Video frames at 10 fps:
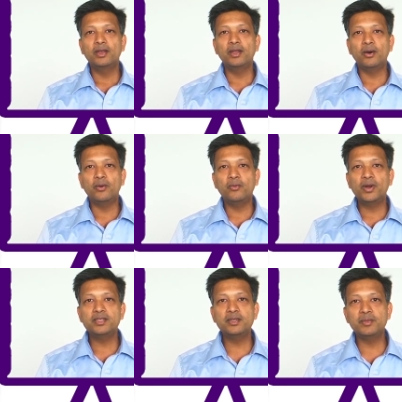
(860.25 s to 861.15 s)
Now,
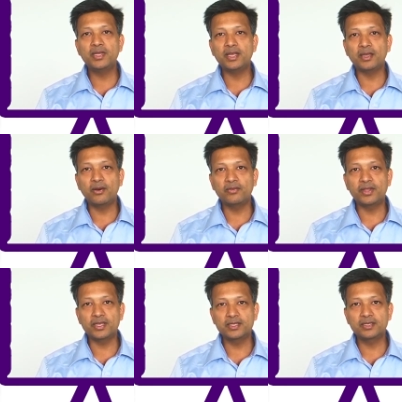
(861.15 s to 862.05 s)
what is the meaning of
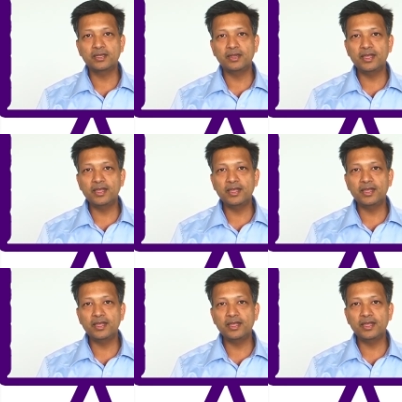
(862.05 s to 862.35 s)
this